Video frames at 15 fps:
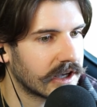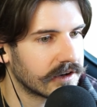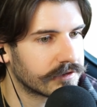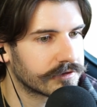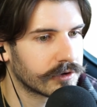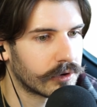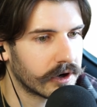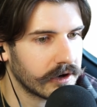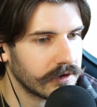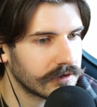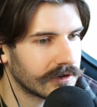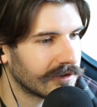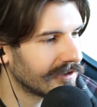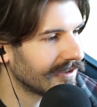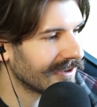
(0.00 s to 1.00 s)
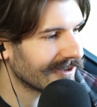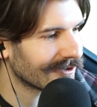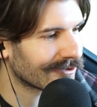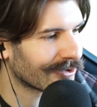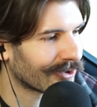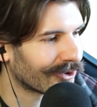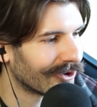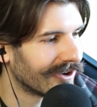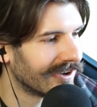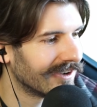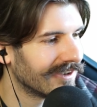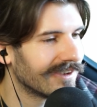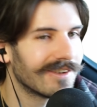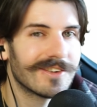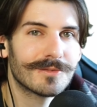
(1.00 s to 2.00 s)
Flora for
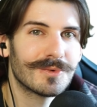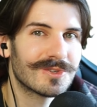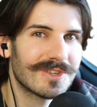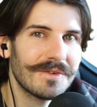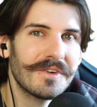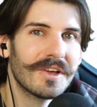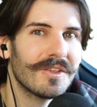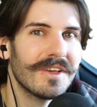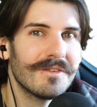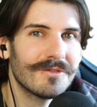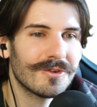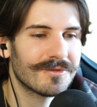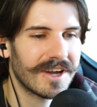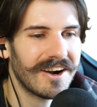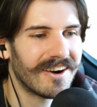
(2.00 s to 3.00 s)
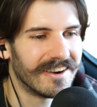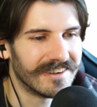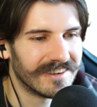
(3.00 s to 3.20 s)
specifically Bevilex.